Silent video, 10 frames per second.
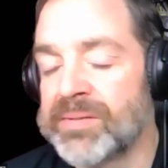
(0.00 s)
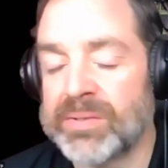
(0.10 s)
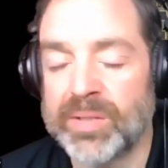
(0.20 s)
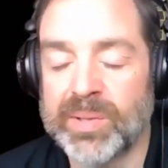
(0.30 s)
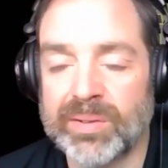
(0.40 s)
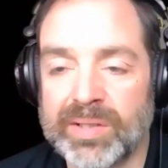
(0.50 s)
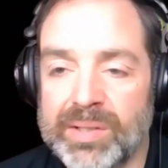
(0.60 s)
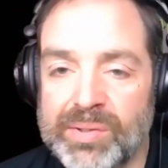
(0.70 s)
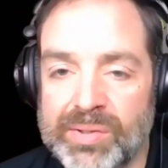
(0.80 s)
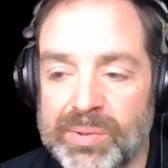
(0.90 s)
stream it on the
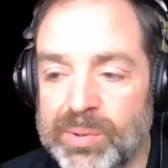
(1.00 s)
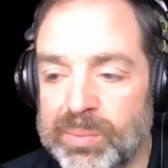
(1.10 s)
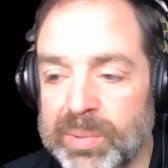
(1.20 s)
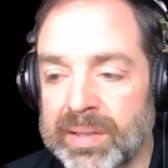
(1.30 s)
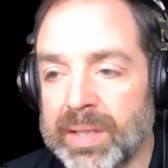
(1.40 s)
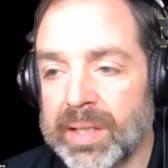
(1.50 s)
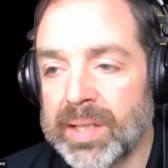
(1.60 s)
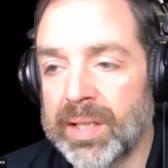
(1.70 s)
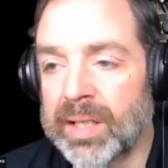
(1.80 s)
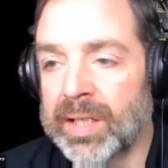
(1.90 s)
YouTube. And
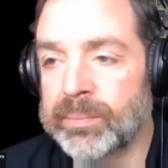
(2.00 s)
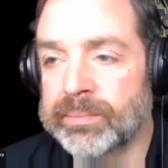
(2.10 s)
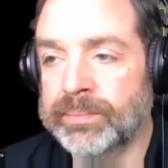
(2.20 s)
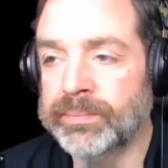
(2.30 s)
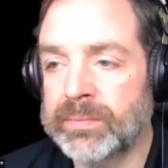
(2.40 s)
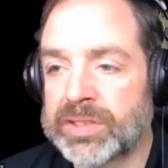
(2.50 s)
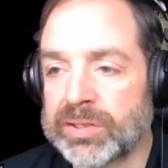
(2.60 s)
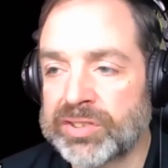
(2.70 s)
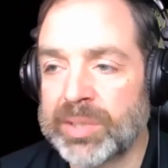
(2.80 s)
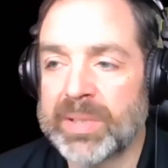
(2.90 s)
um, so
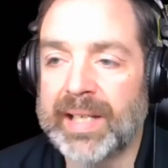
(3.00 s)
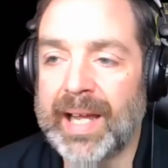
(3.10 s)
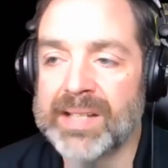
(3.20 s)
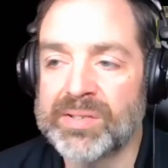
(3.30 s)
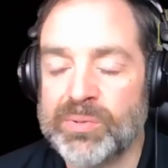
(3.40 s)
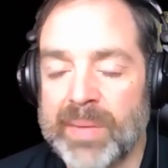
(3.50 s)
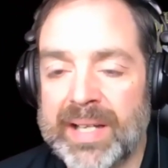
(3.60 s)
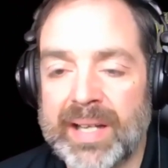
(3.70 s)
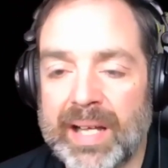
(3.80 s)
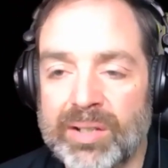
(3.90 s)
some of the guys who may
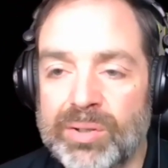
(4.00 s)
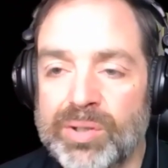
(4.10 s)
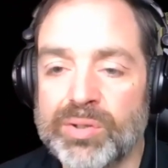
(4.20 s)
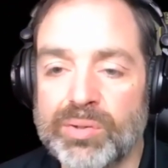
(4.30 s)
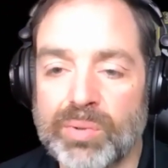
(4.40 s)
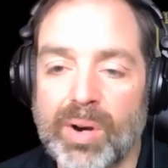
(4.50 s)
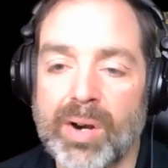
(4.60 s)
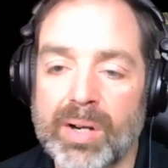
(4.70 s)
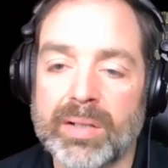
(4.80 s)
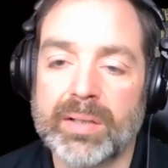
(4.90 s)
not know who you
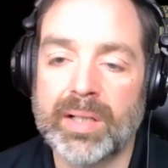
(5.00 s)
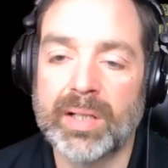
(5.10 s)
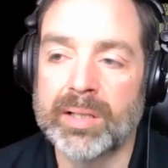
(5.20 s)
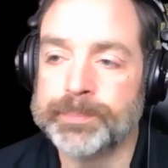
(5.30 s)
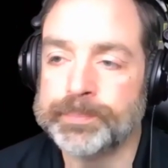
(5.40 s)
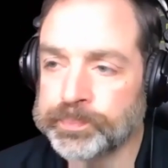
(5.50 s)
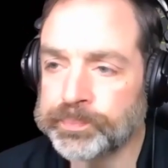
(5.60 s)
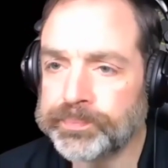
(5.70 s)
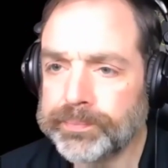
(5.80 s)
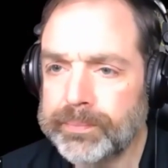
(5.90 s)
are, um,
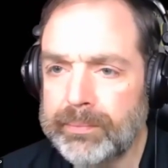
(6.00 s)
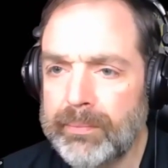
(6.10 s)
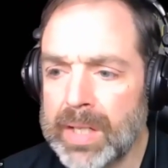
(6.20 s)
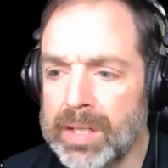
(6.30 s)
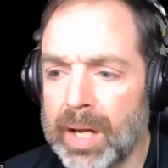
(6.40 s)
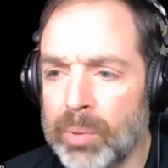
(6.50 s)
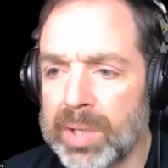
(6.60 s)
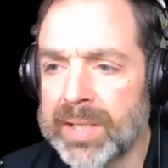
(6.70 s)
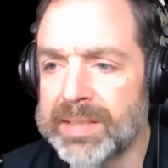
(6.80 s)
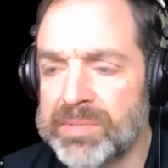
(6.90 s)
you know, I
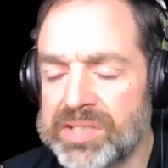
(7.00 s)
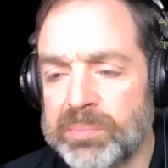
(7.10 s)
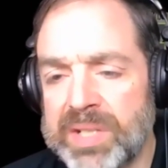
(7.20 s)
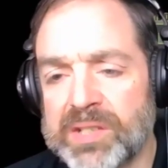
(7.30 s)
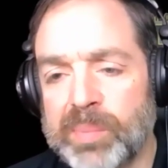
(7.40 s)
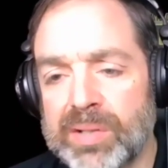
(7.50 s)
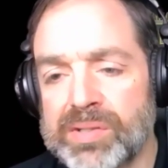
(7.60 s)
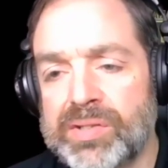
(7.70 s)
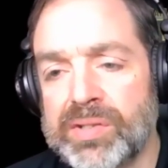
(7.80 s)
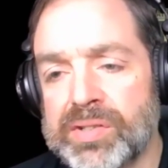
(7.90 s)
wanted them just to be
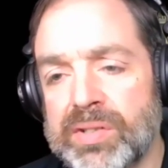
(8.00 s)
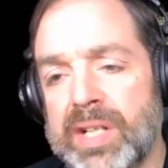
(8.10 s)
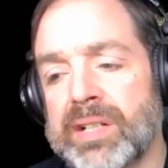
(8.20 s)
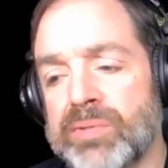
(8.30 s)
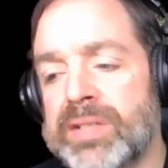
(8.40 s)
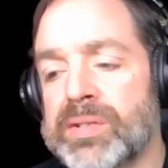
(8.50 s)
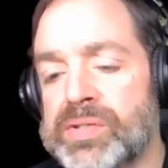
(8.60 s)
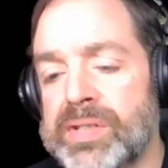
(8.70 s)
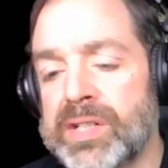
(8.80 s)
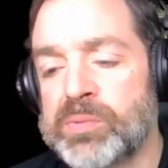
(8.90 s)
exposed to you so they could read those
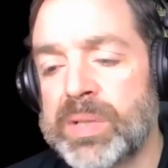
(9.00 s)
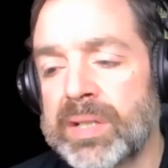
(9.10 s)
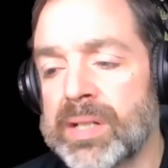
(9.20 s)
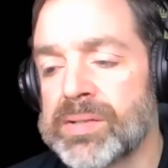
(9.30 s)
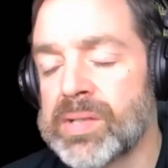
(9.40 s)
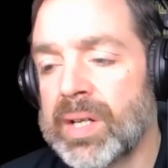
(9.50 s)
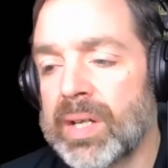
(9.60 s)
things, because